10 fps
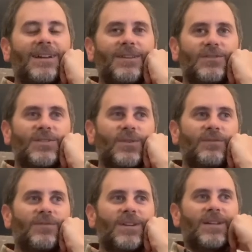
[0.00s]
and you're sort
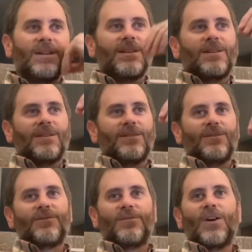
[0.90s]
of
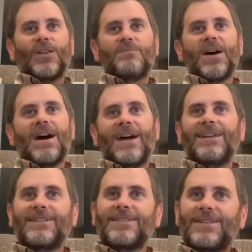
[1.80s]
falling
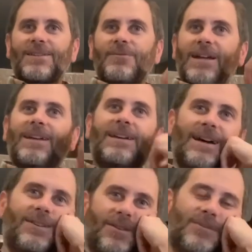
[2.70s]
behind in a way.
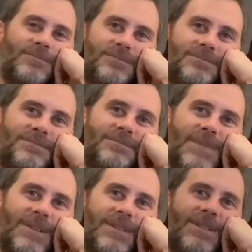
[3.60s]
I don't know. Yeah.